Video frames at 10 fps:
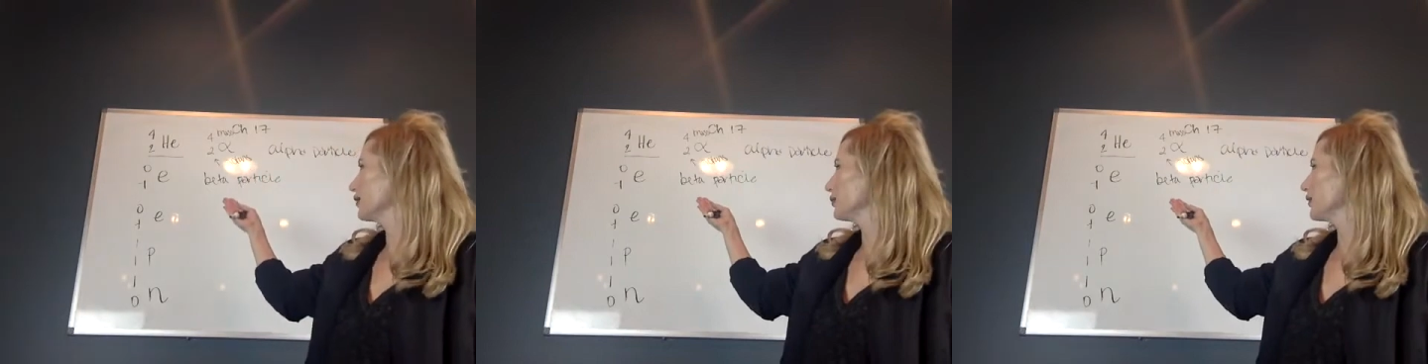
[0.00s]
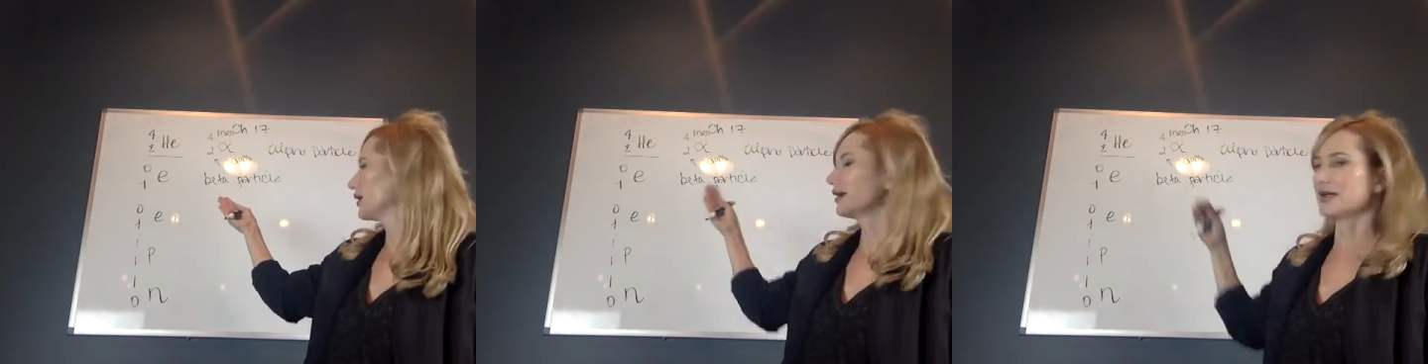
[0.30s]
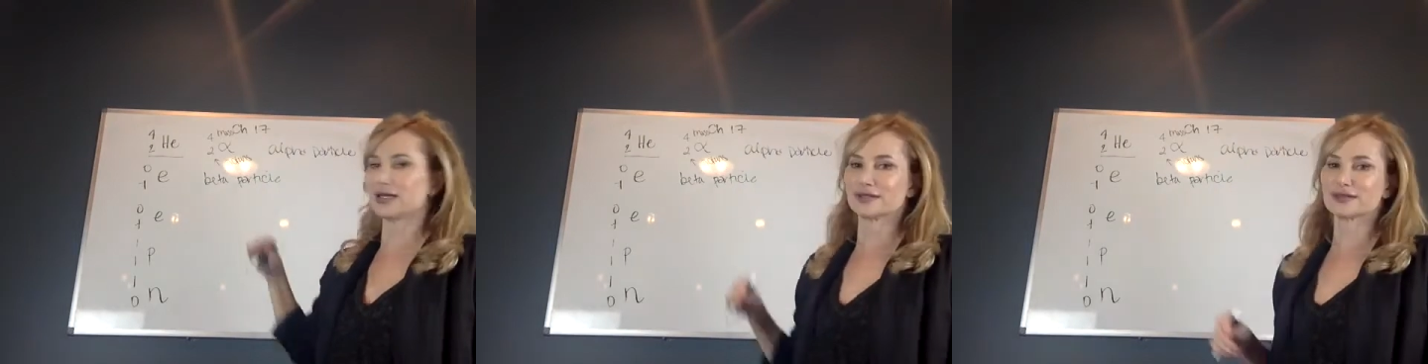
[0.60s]
but
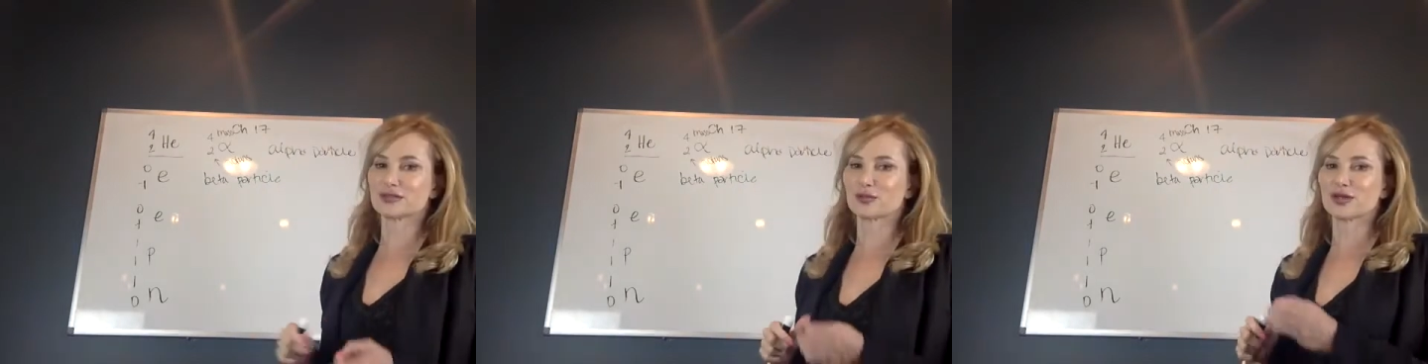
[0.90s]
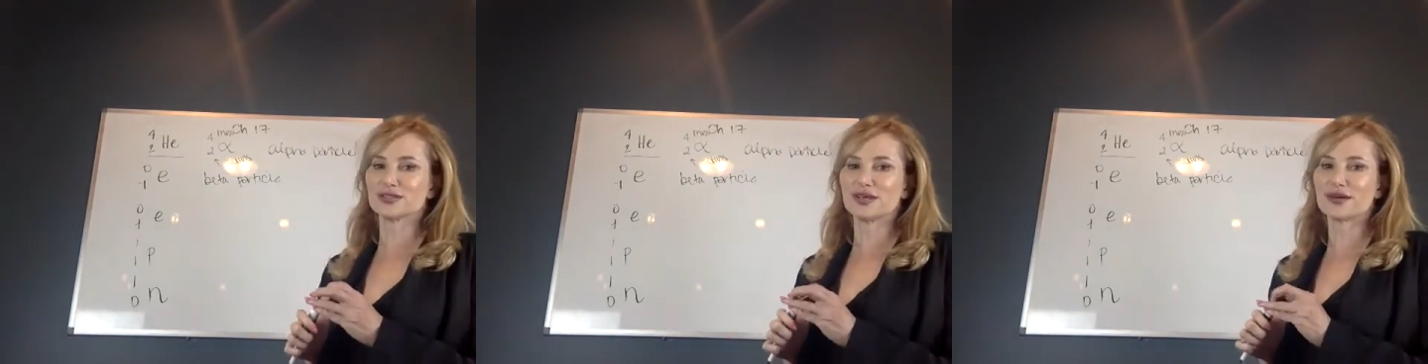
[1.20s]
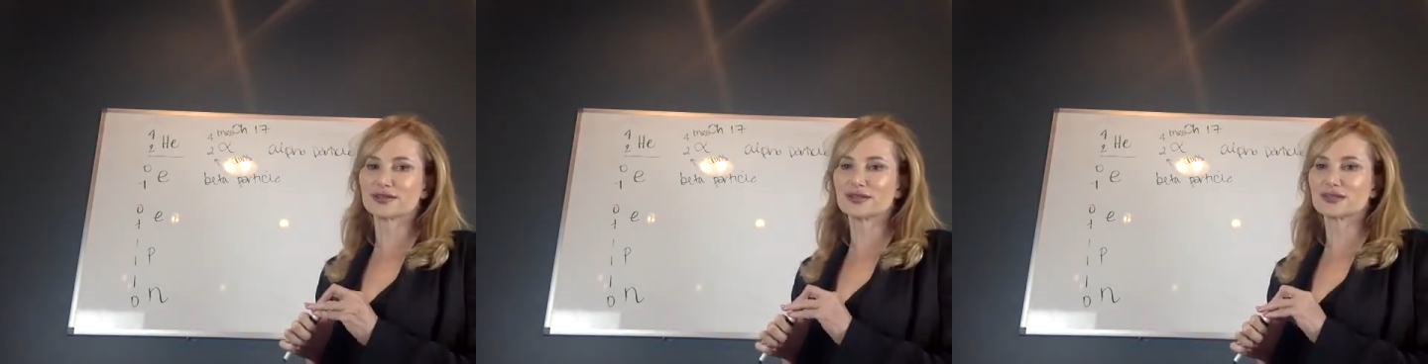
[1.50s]
it's still pretty
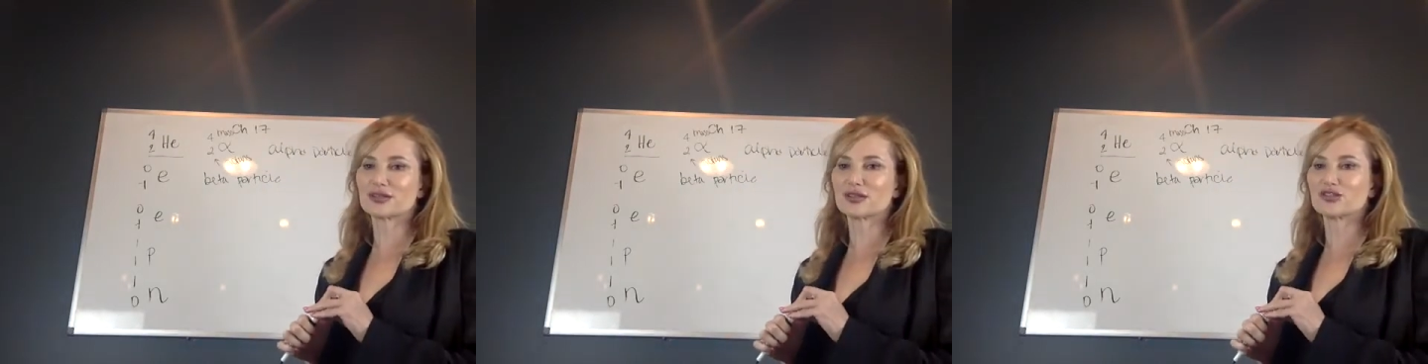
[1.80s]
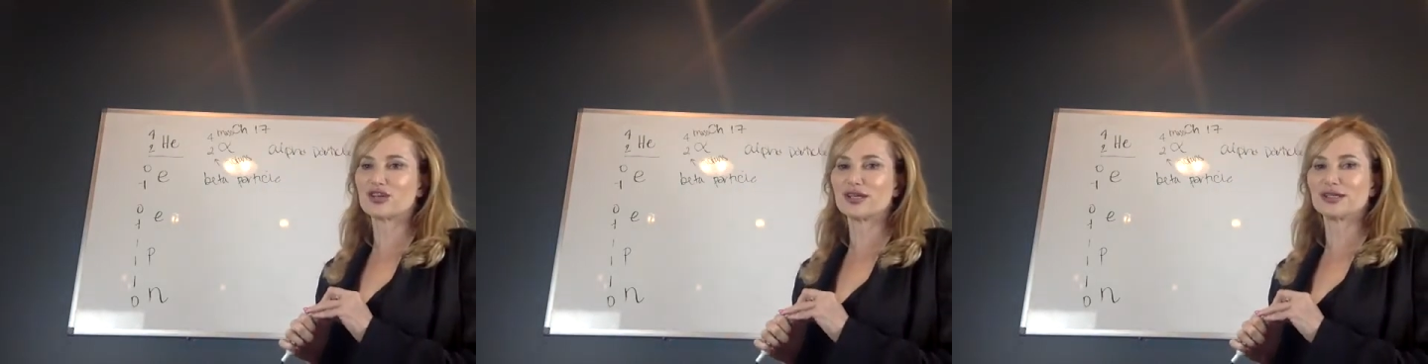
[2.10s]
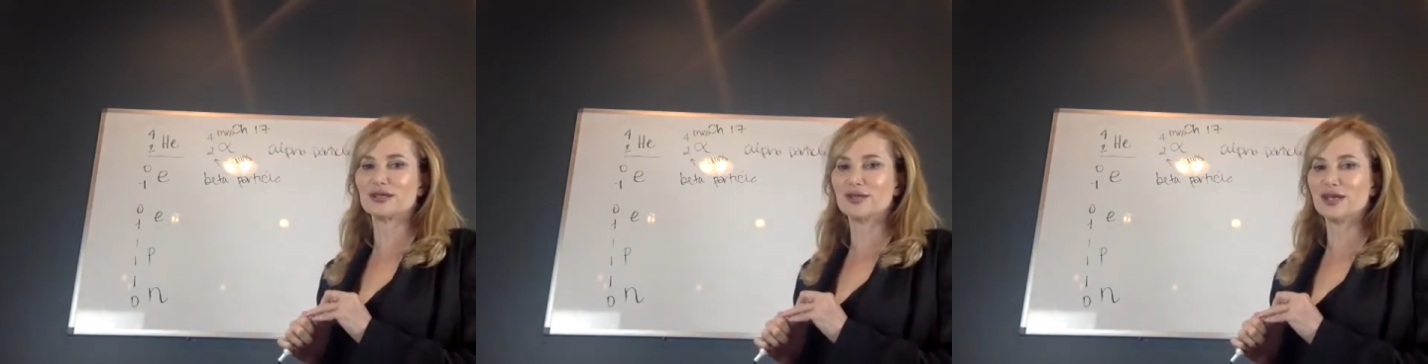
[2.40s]
toxic. So they try and
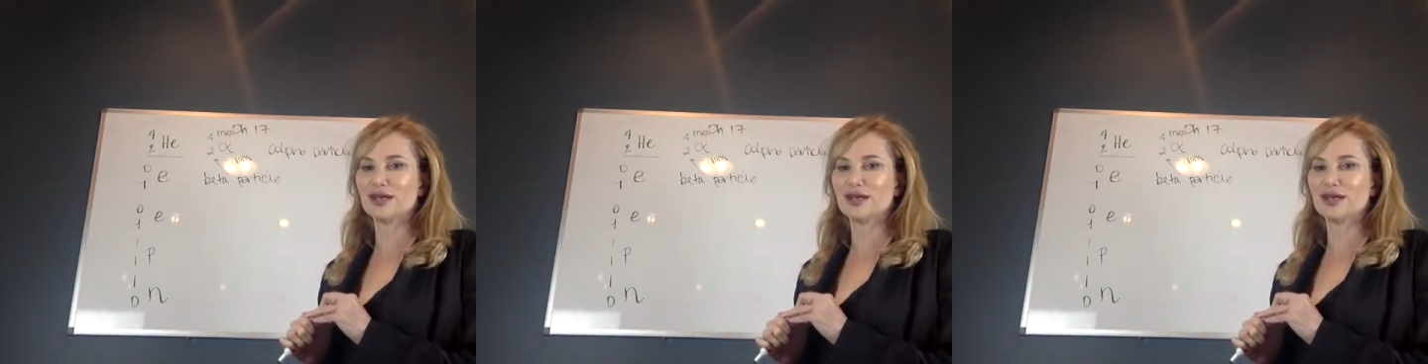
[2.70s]
limit